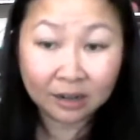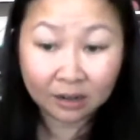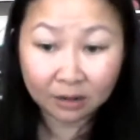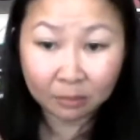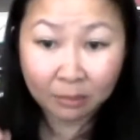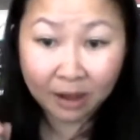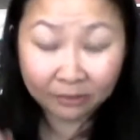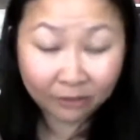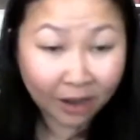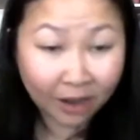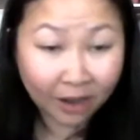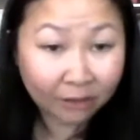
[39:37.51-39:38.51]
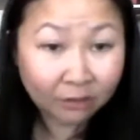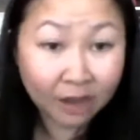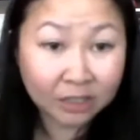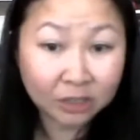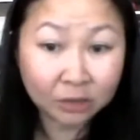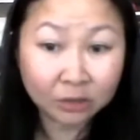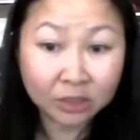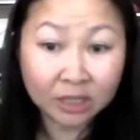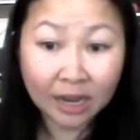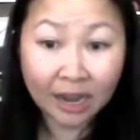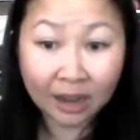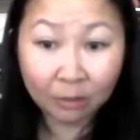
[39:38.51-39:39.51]
my 5 gratitudes,
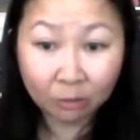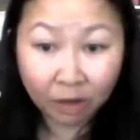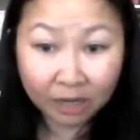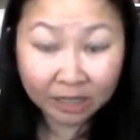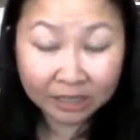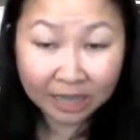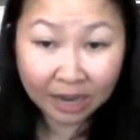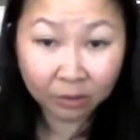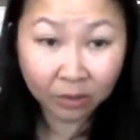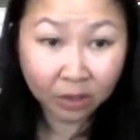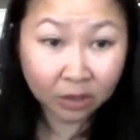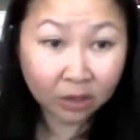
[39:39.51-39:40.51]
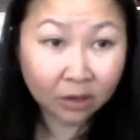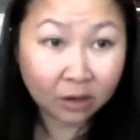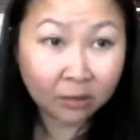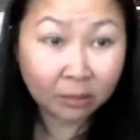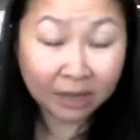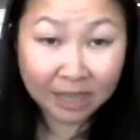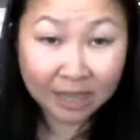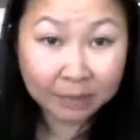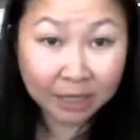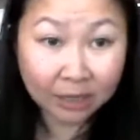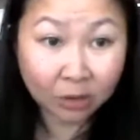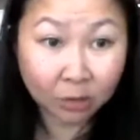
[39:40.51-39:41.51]
and I'm writing down my top
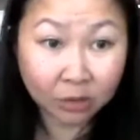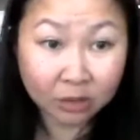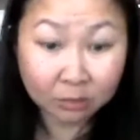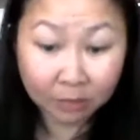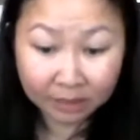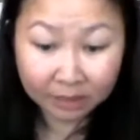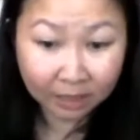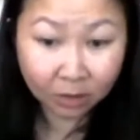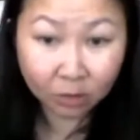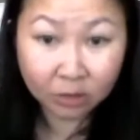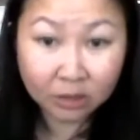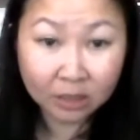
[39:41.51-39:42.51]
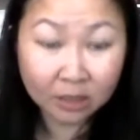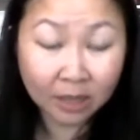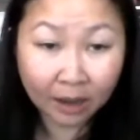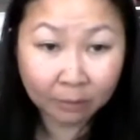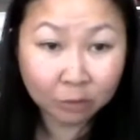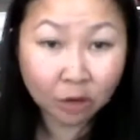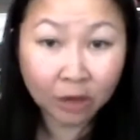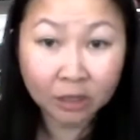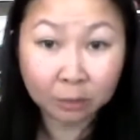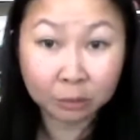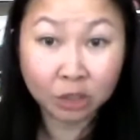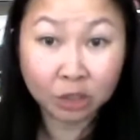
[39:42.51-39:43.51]
10 goals, my 10 goals that I'm trying to
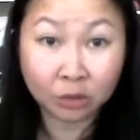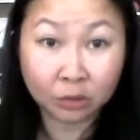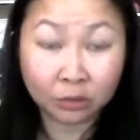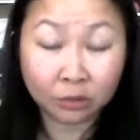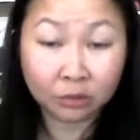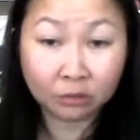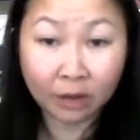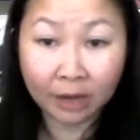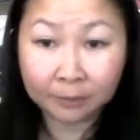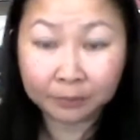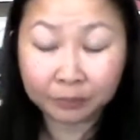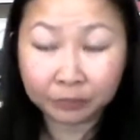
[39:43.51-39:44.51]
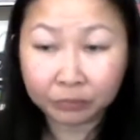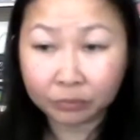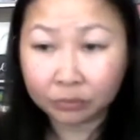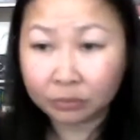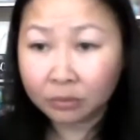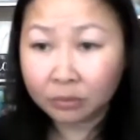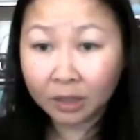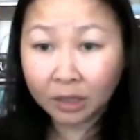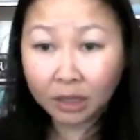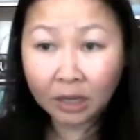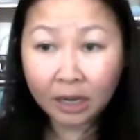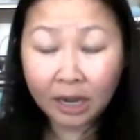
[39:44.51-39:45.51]
pursue, right?
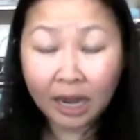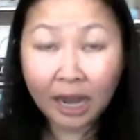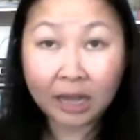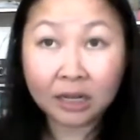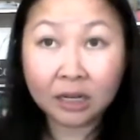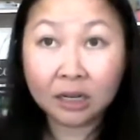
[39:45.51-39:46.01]
And